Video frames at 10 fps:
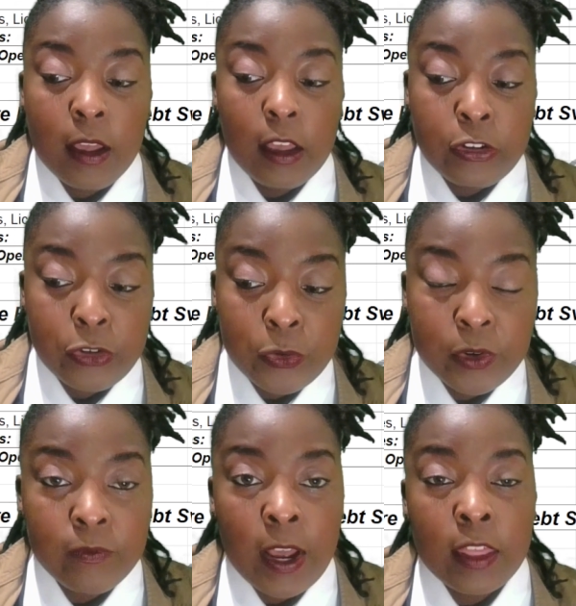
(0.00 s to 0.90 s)
a generous
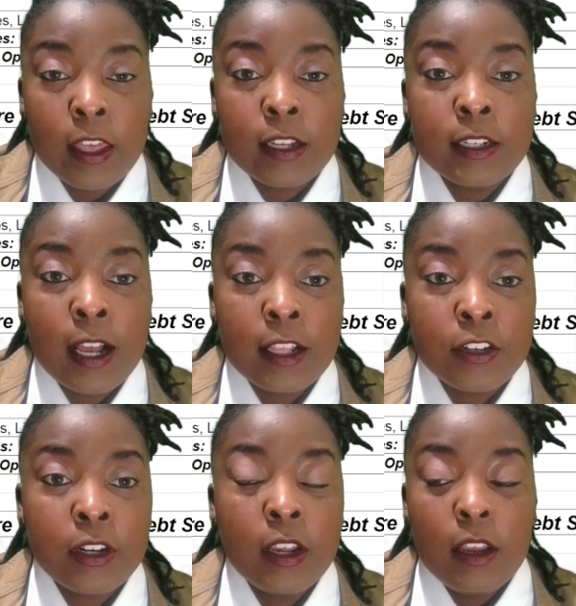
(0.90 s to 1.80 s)
$5,000
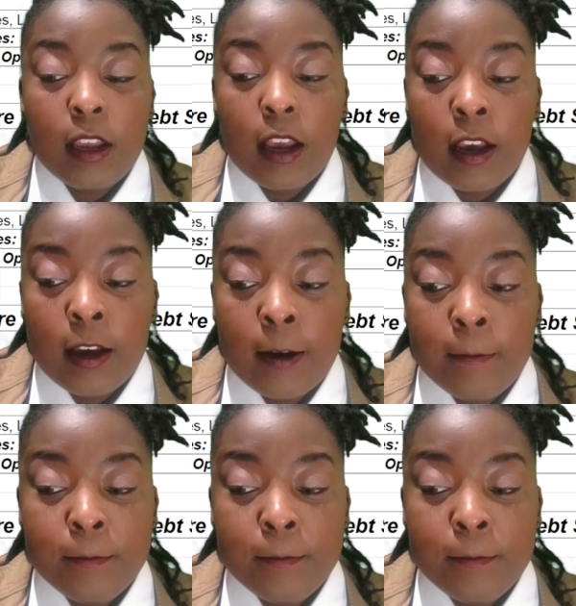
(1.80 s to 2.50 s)
um,